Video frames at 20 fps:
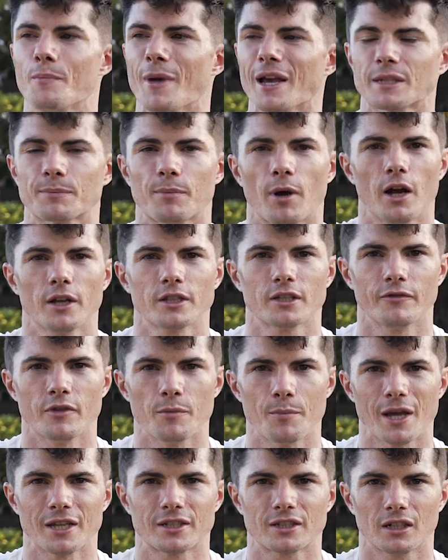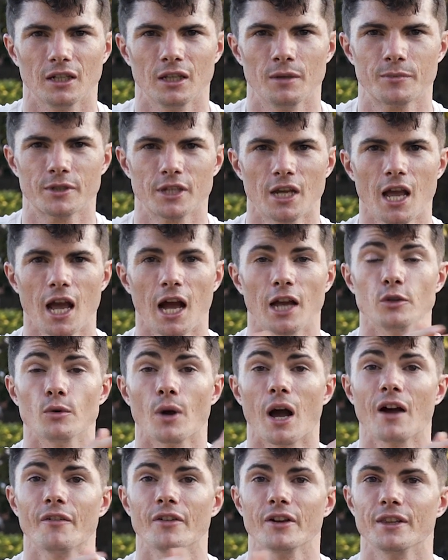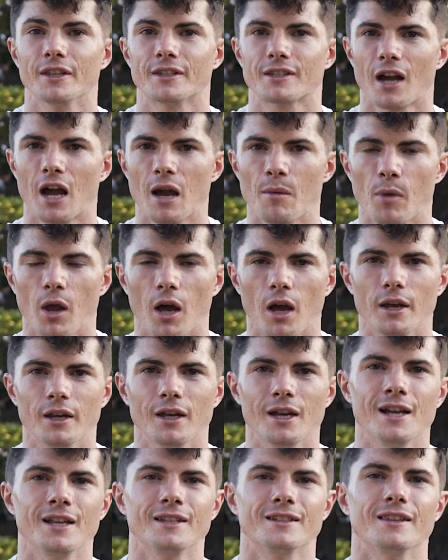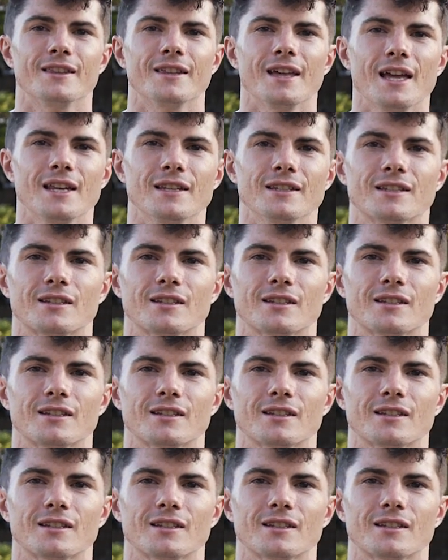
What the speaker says: best parts of the best clips, and you'll have it in the timeline to then